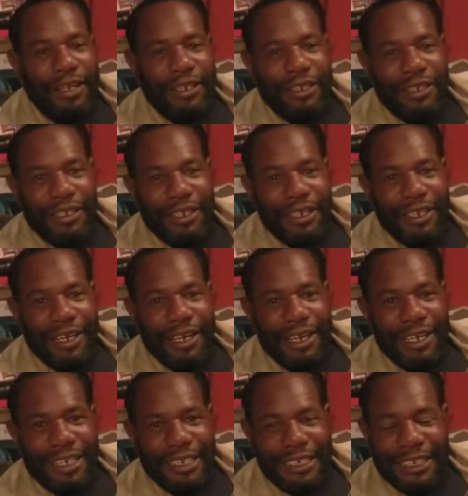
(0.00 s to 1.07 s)
No, but you say
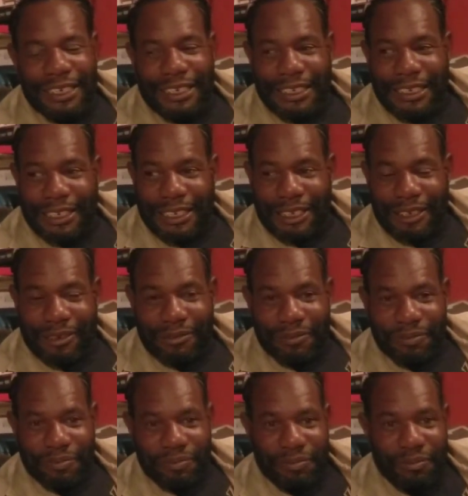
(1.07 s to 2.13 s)
it's no shame in the game, you
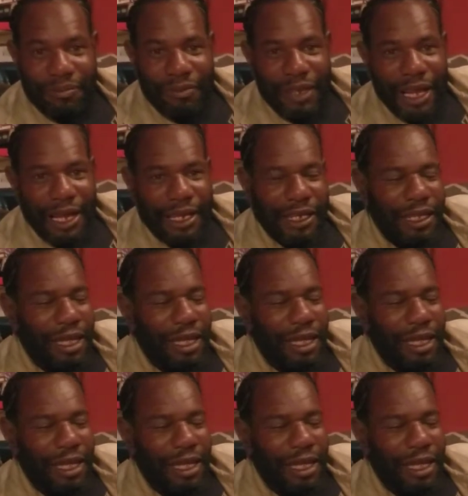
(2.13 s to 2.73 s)
just never did know.